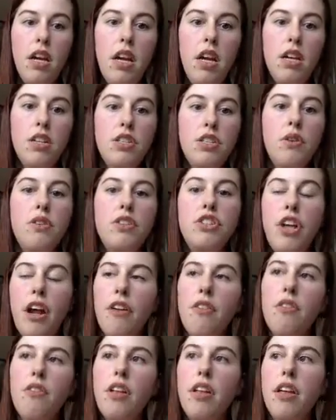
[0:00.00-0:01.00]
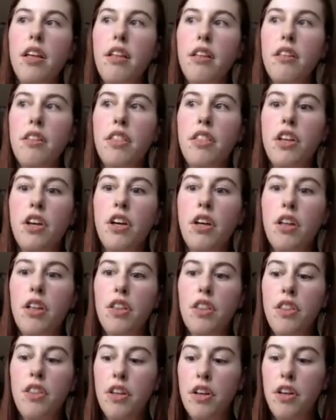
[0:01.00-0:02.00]
So in general,
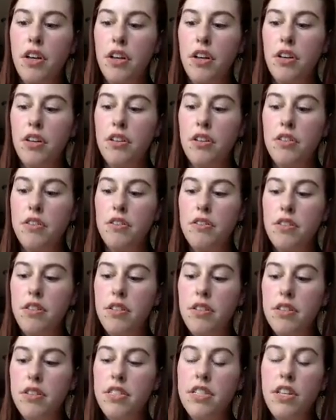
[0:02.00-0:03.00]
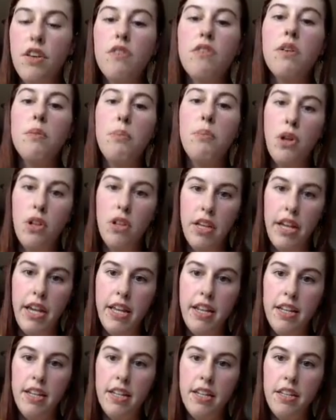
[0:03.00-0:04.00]
the silver bullet,
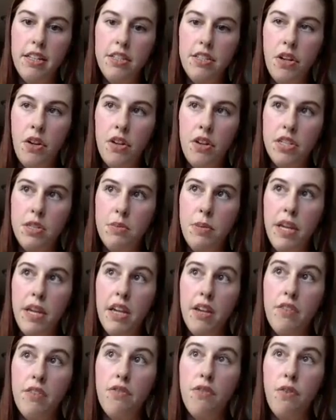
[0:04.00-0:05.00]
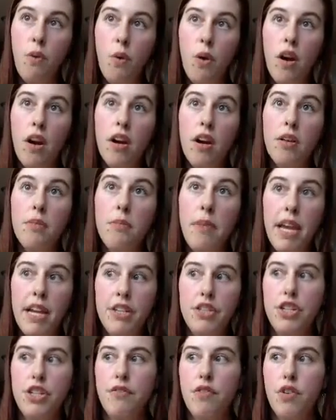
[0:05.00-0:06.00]
so to speak, for
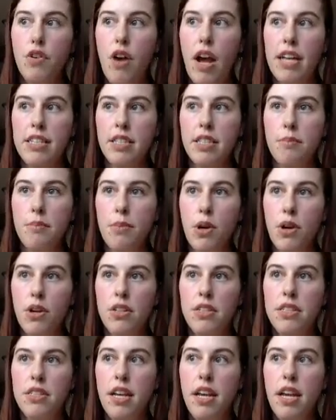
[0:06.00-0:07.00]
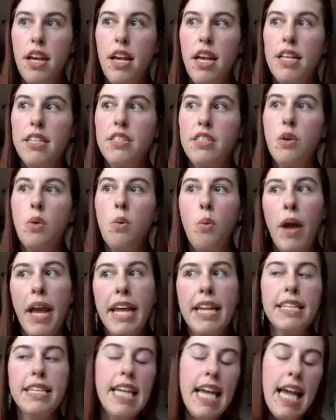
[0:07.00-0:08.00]
managing for grassland birds is to
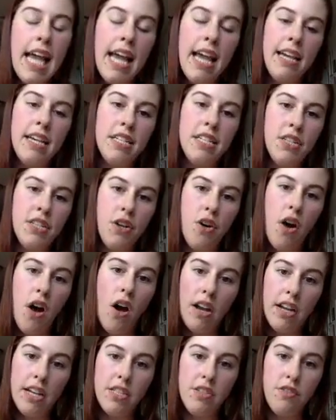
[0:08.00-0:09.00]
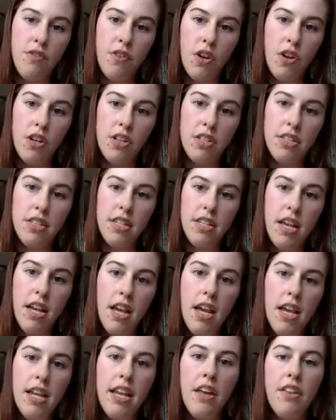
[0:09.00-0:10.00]
wait to hay until August 1st.
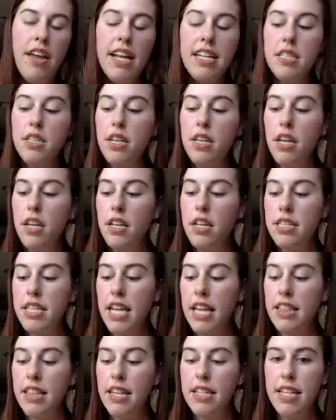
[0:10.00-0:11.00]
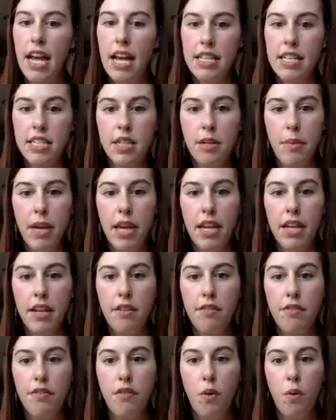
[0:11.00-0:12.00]
Now that's a date that's
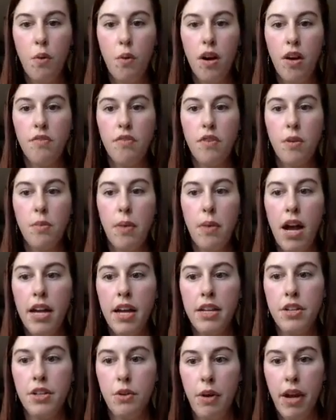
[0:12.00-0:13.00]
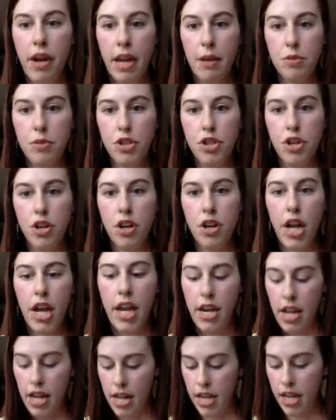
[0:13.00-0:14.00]
estimated for Vermont and New Hampshire,
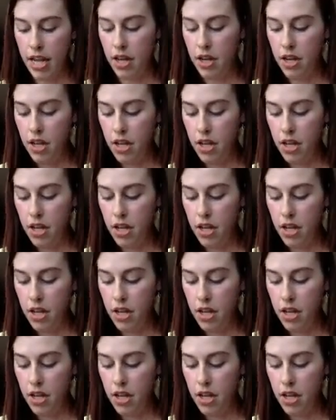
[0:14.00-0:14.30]
and I